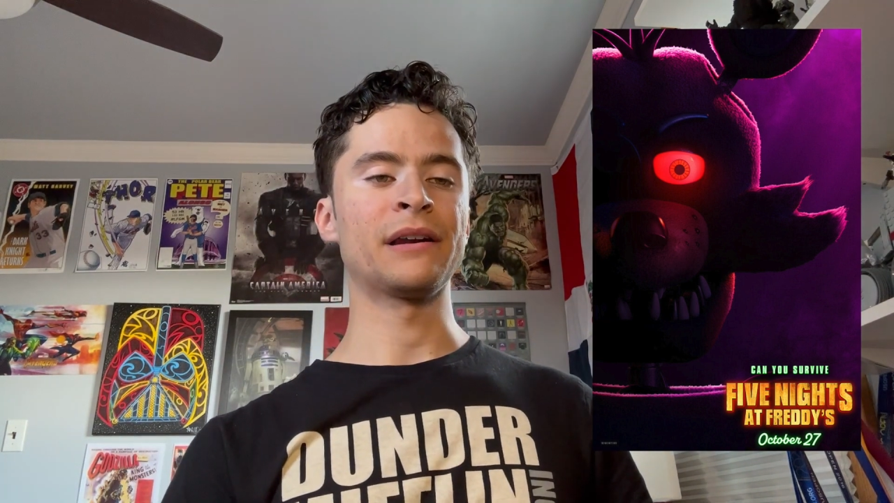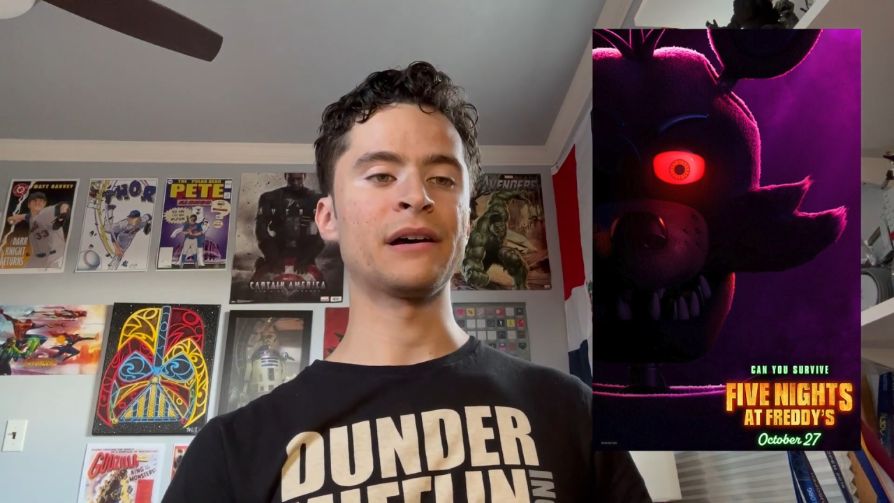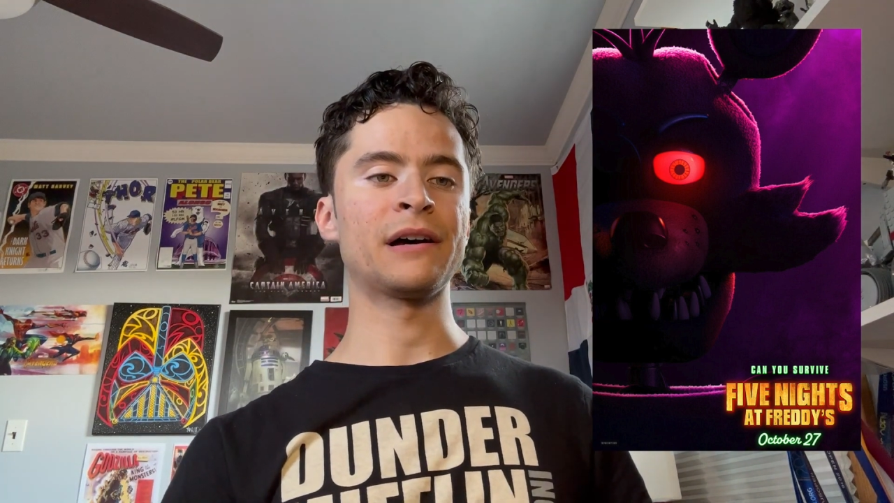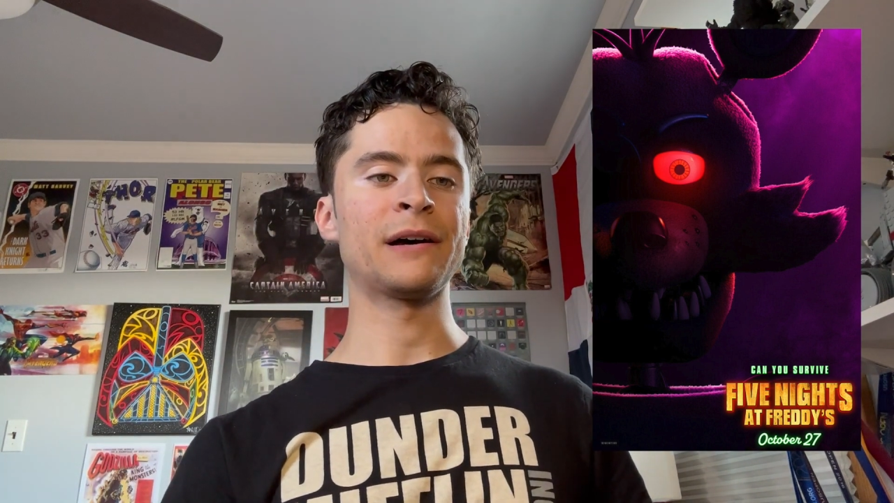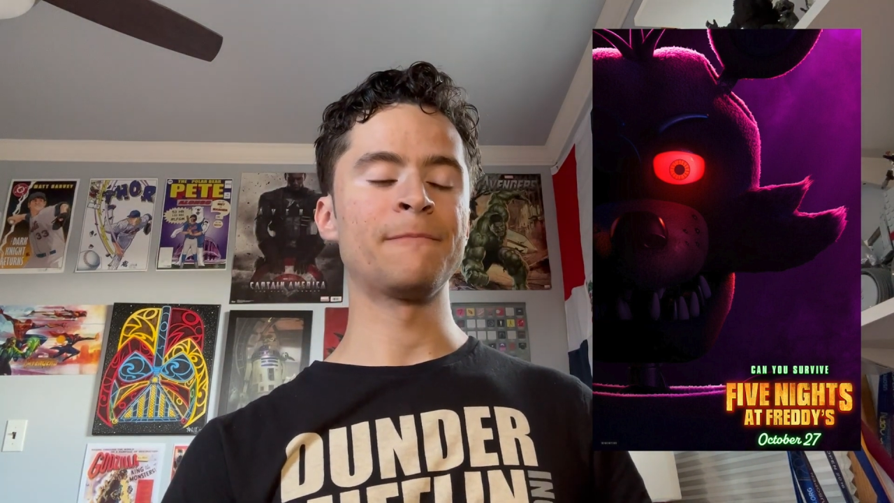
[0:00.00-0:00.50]

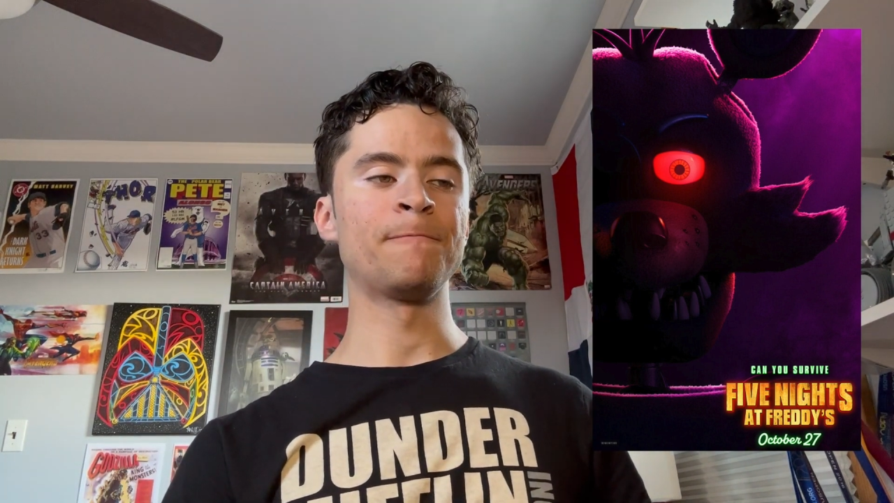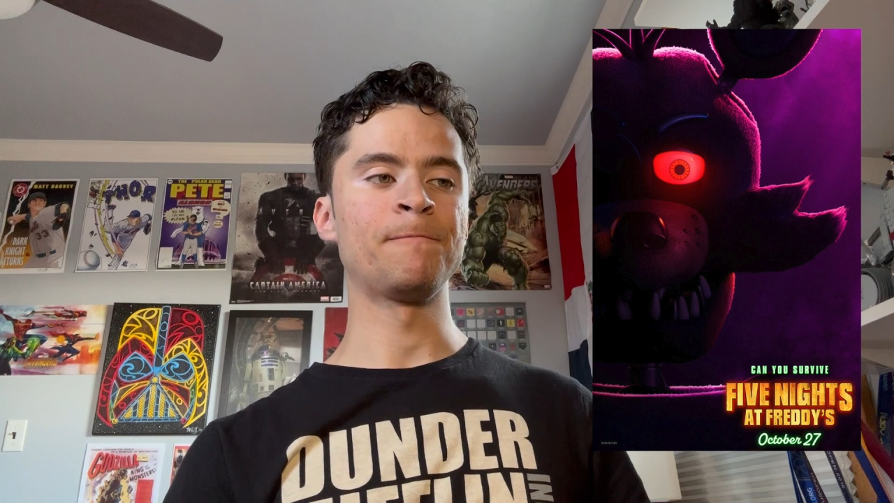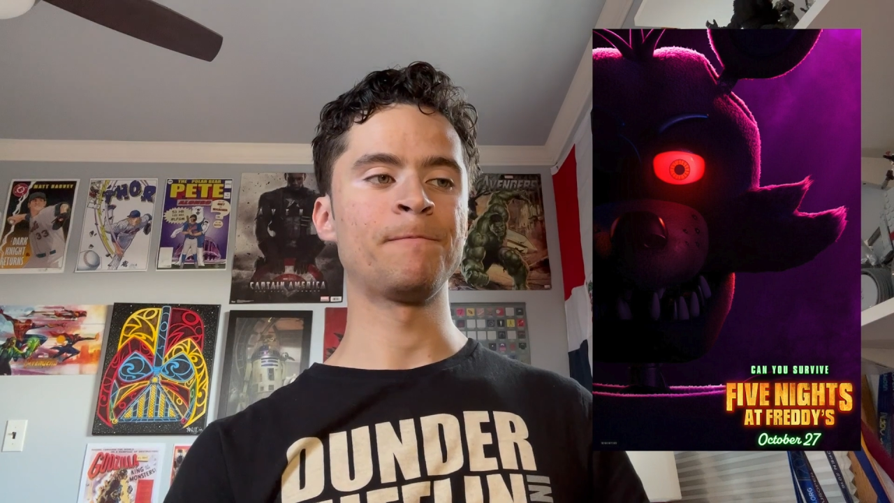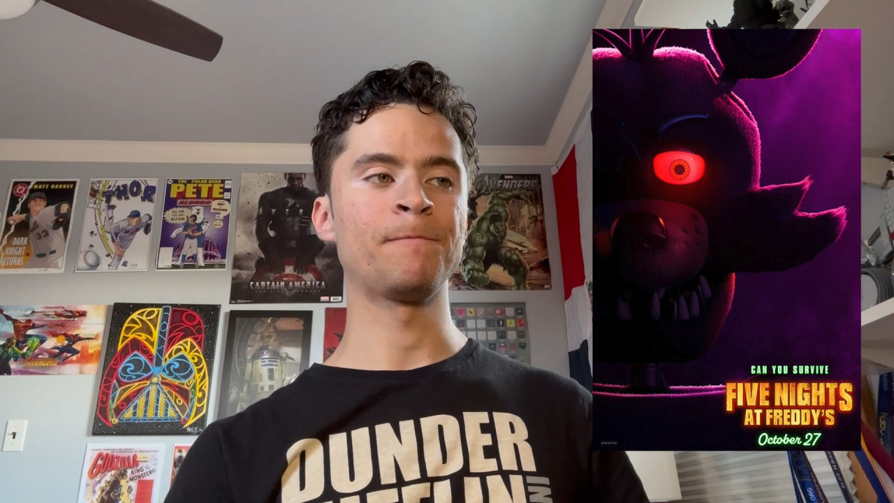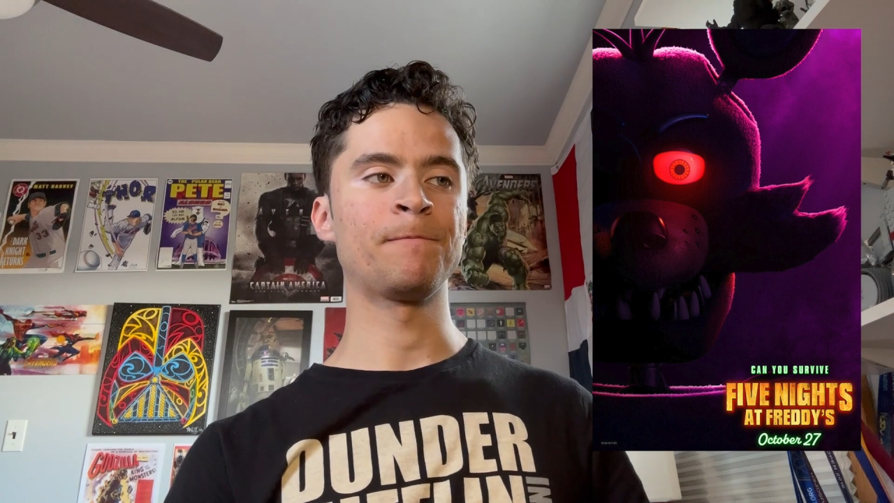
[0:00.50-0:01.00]

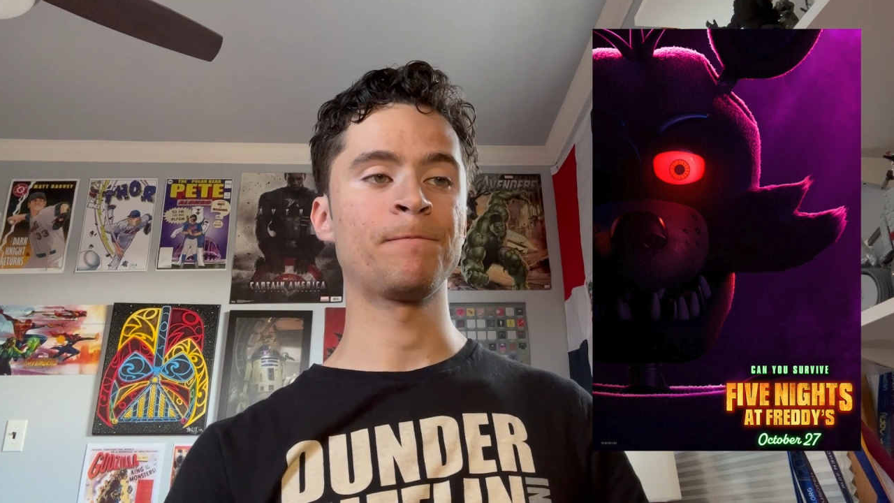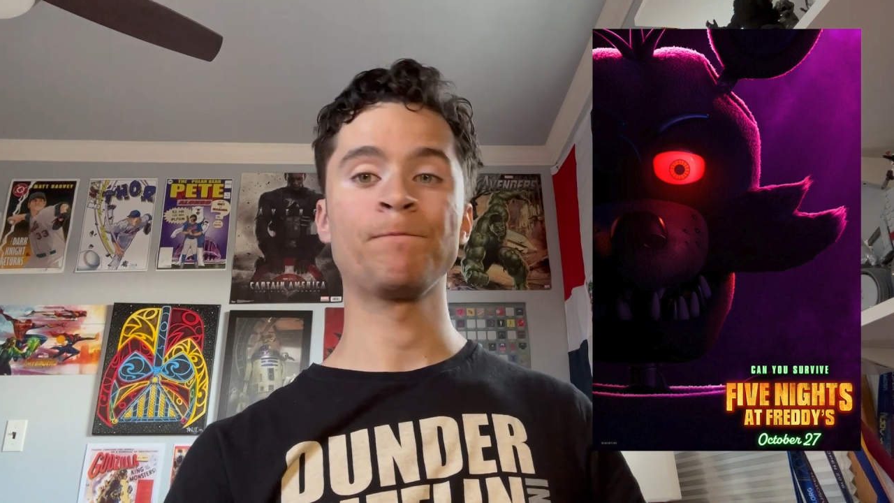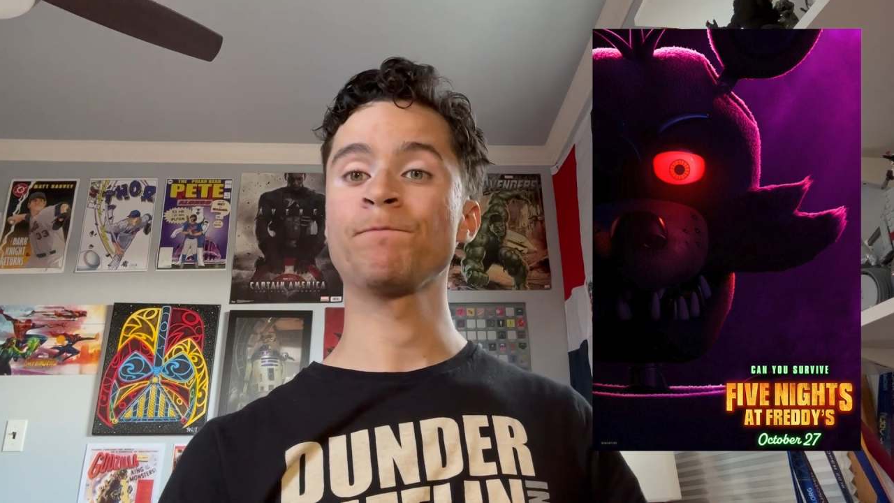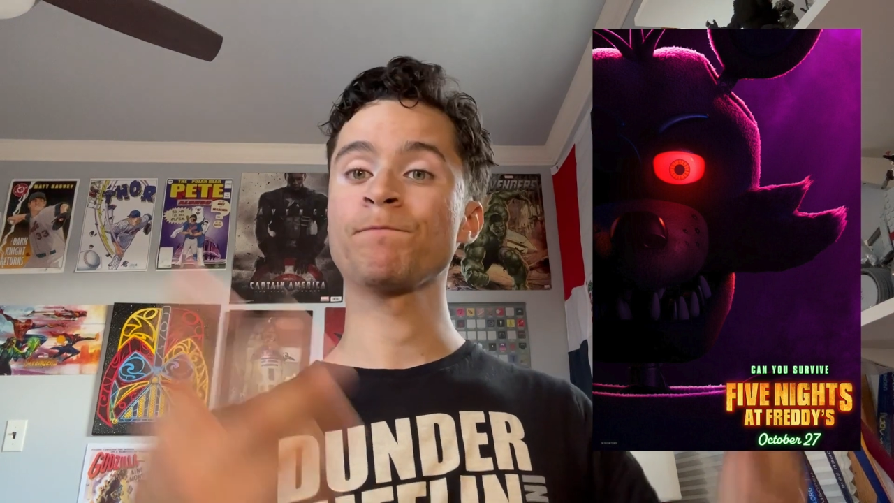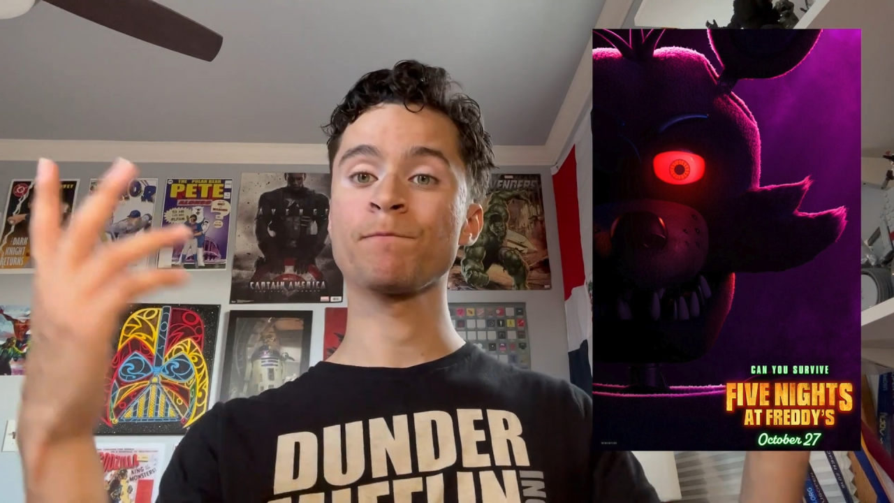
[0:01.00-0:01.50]

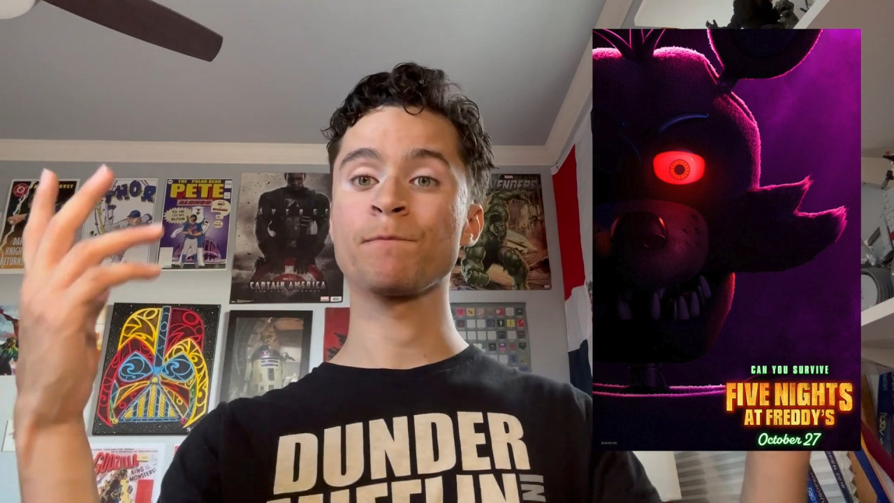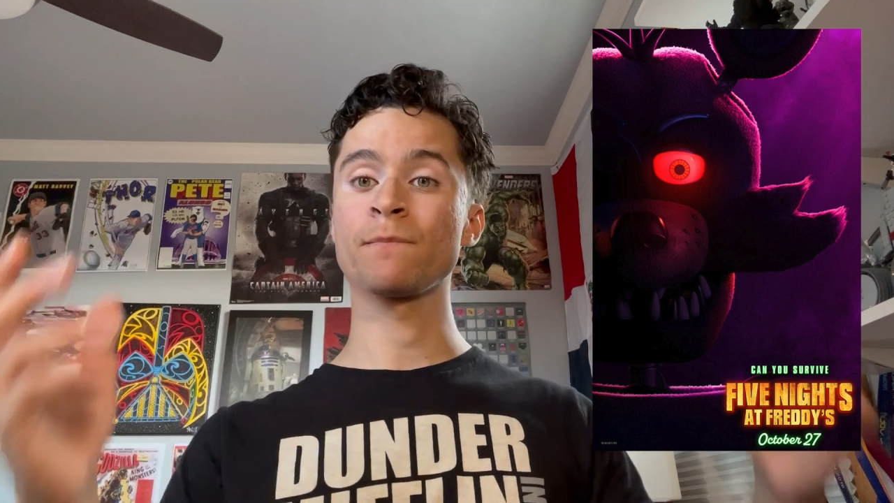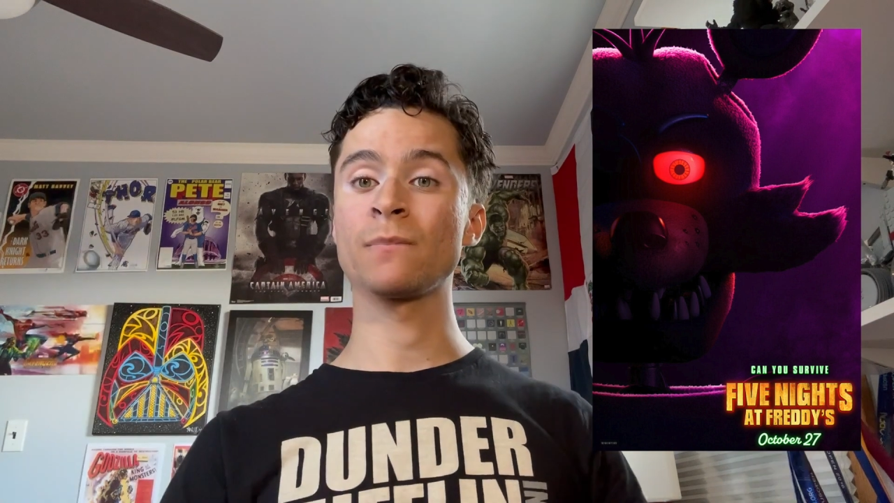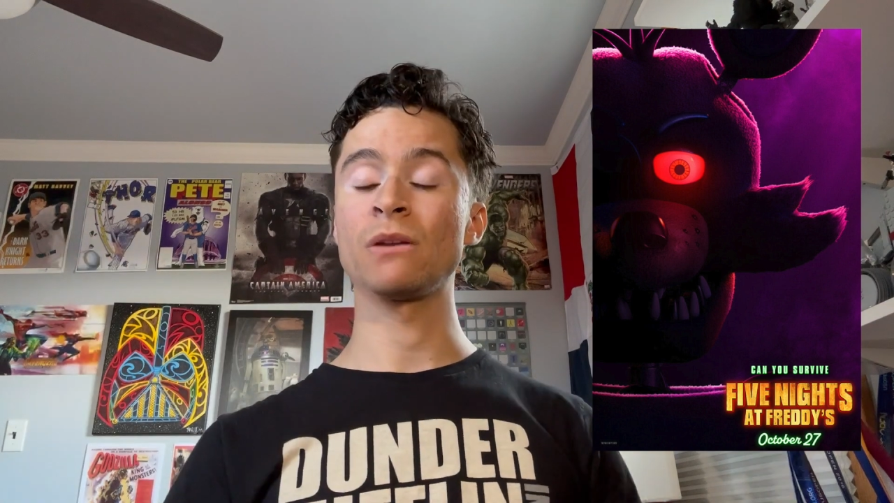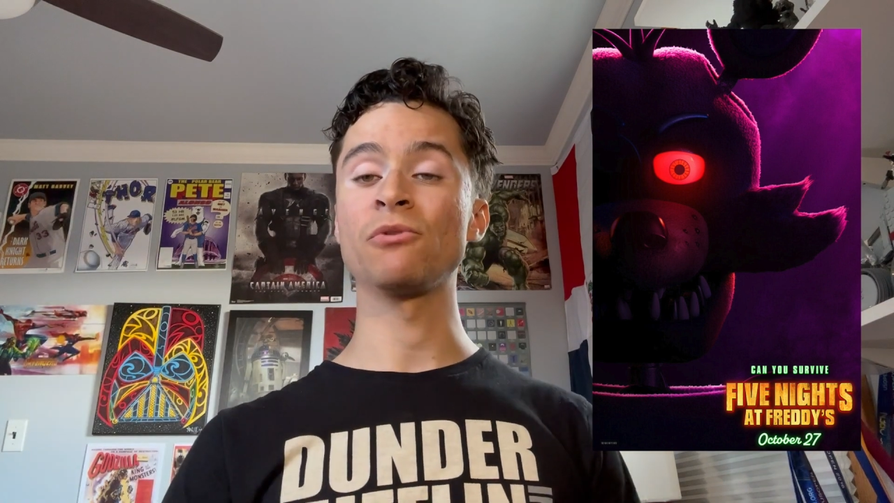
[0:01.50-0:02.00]
we're